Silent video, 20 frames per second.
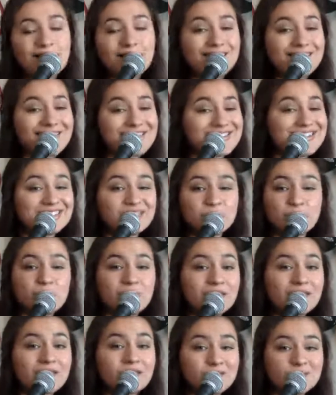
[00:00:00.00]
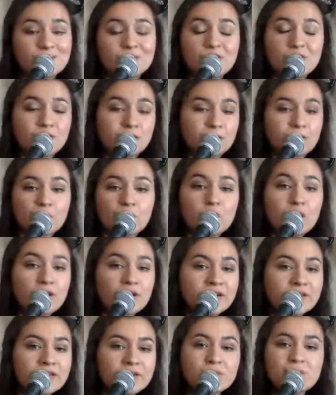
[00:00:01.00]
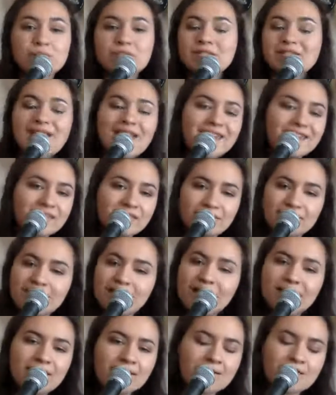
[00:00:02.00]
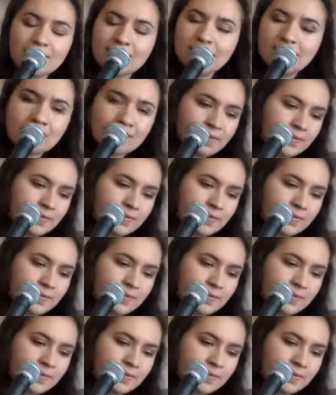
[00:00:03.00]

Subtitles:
It speaks before you say a thing.